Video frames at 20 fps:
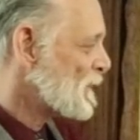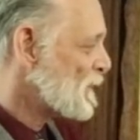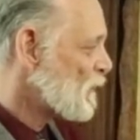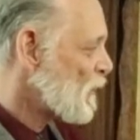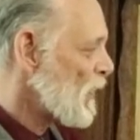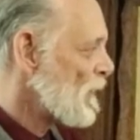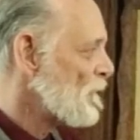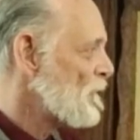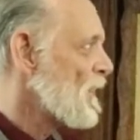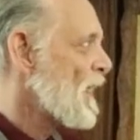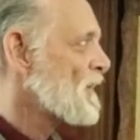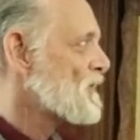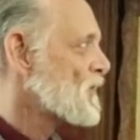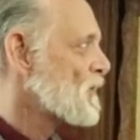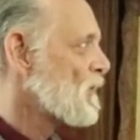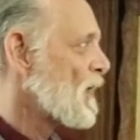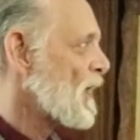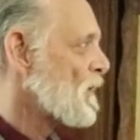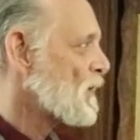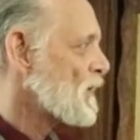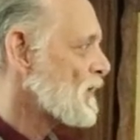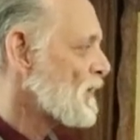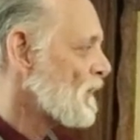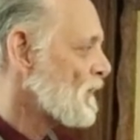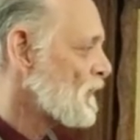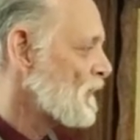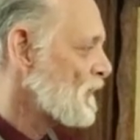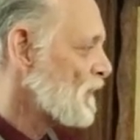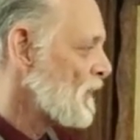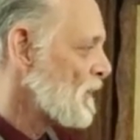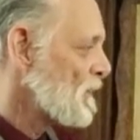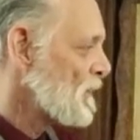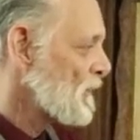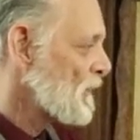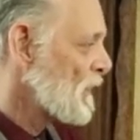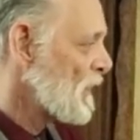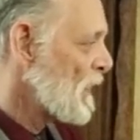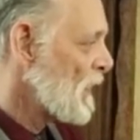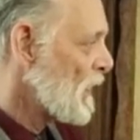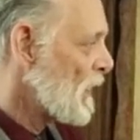We're infatuated with those
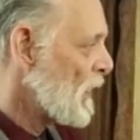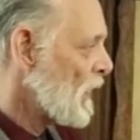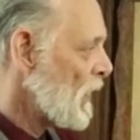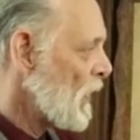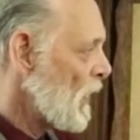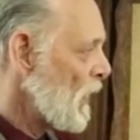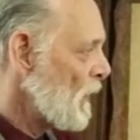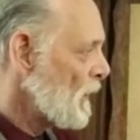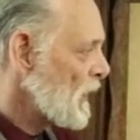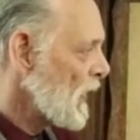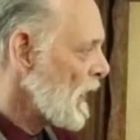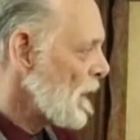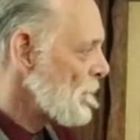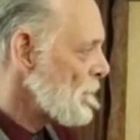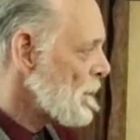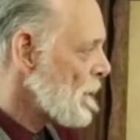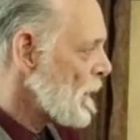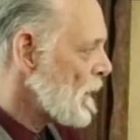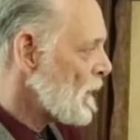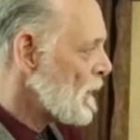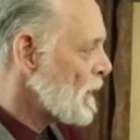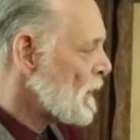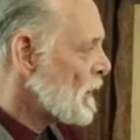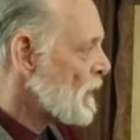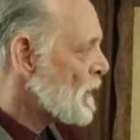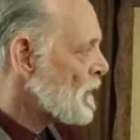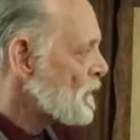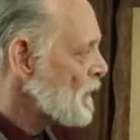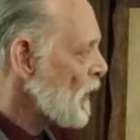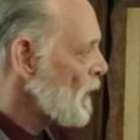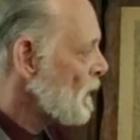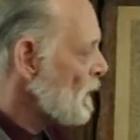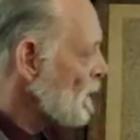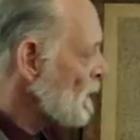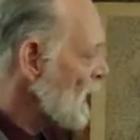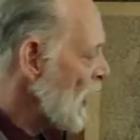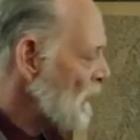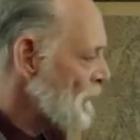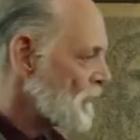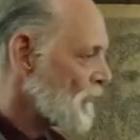terms. Okay, so
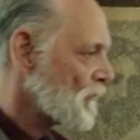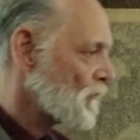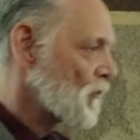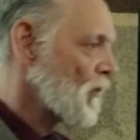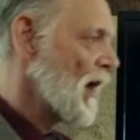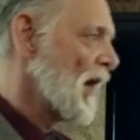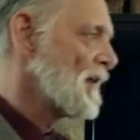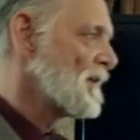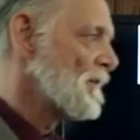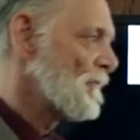let's try and